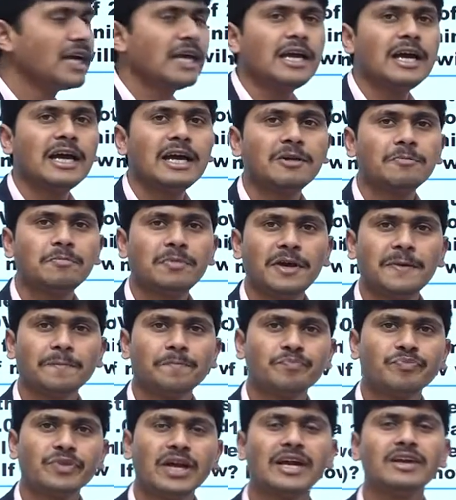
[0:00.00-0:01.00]
A and B
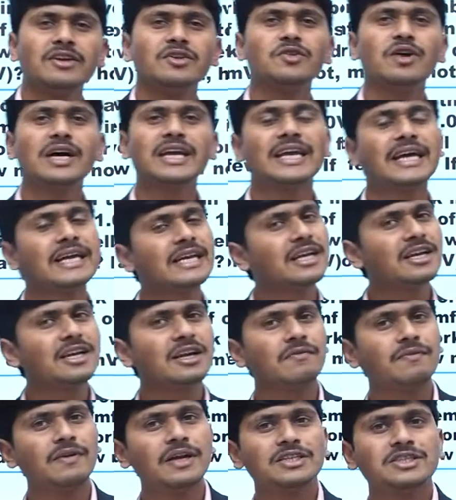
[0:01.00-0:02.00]
and you are getting
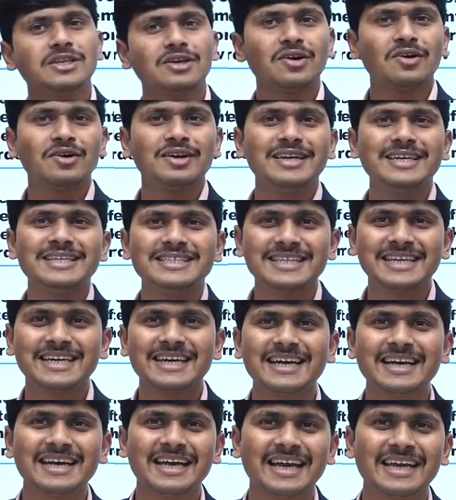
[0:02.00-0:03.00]
deflection only a
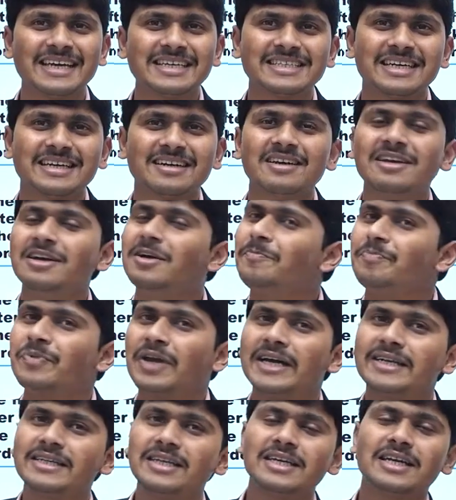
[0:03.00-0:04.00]
single direction.
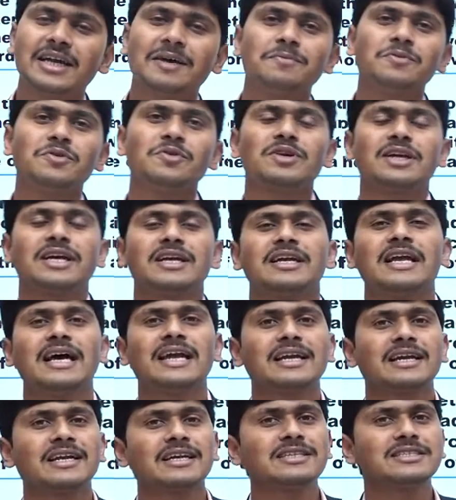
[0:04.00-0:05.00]
At that time, you can
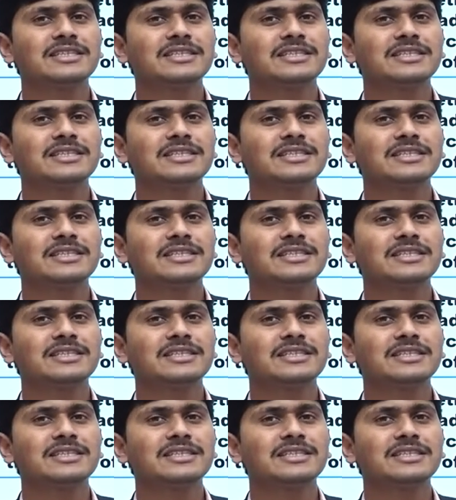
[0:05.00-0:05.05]
directly